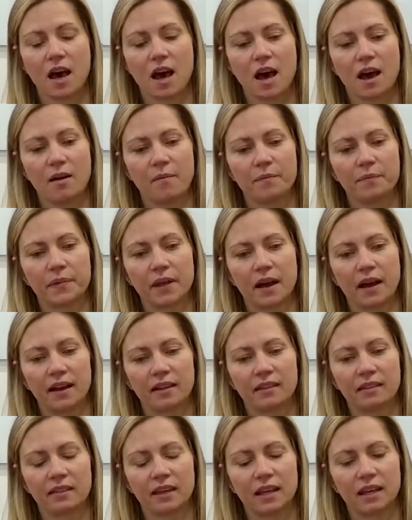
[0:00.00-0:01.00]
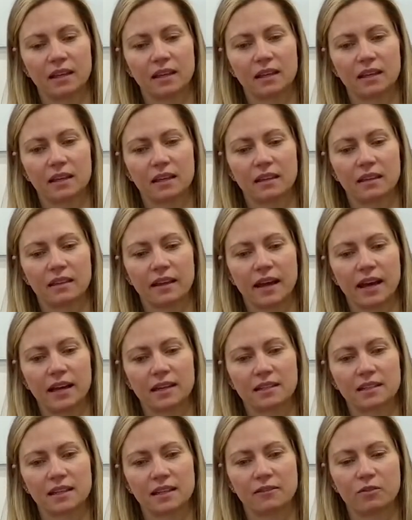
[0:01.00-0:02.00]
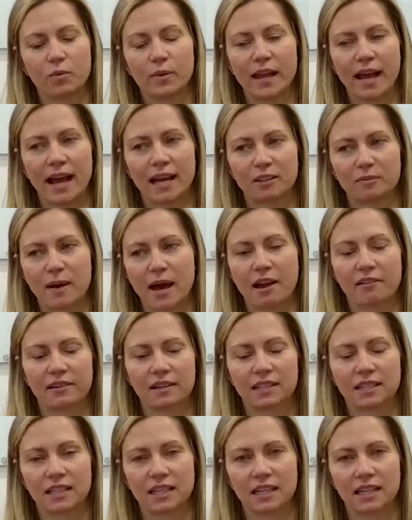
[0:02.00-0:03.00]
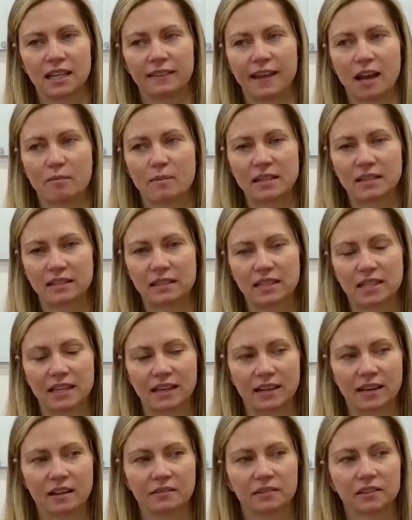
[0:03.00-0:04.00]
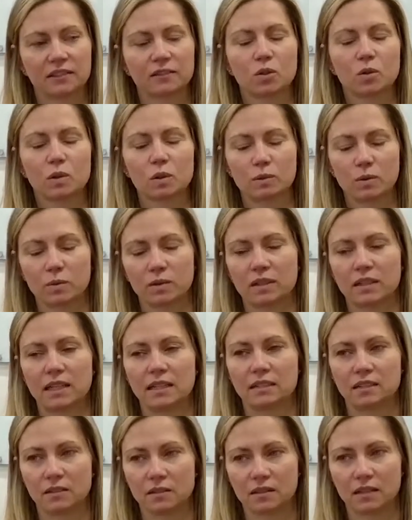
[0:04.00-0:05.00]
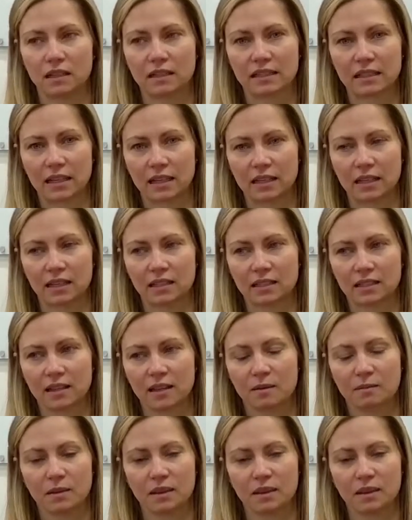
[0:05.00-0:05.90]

Um, I think that if we had parity at that mid and senior level, of course, we wouldn't need to do things like this.